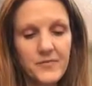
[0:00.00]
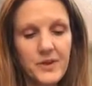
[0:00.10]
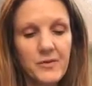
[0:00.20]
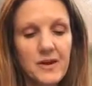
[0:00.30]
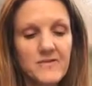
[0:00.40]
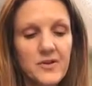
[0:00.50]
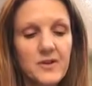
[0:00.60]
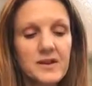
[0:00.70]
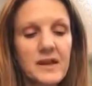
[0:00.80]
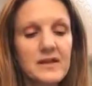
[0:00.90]
You have
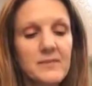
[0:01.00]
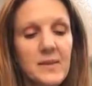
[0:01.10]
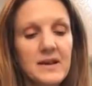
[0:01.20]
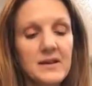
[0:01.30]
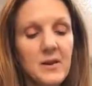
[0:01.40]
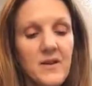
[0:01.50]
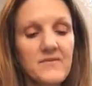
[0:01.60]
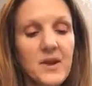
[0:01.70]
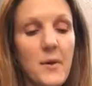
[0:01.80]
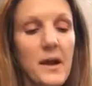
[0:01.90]
no
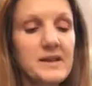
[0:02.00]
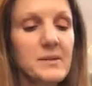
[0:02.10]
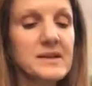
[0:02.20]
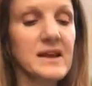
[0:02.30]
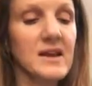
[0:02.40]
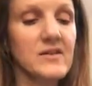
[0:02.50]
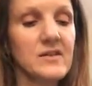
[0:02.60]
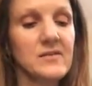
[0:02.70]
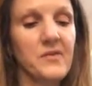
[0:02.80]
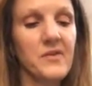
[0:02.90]

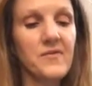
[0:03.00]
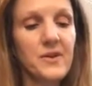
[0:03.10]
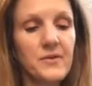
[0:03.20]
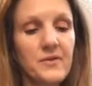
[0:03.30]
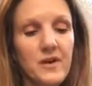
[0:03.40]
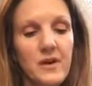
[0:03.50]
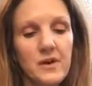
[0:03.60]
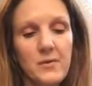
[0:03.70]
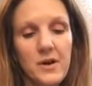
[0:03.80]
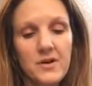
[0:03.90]
expectations for the future.
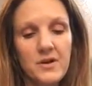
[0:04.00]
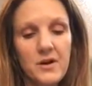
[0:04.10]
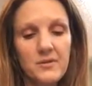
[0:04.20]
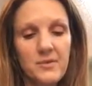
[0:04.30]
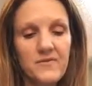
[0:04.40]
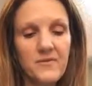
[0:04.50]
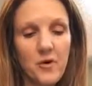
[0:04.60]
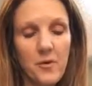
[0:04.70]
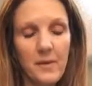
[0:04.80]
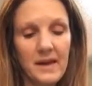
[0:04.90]
You are not
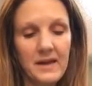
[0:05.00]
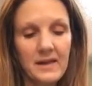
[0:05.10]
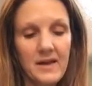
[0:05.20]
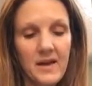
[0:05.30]
performing.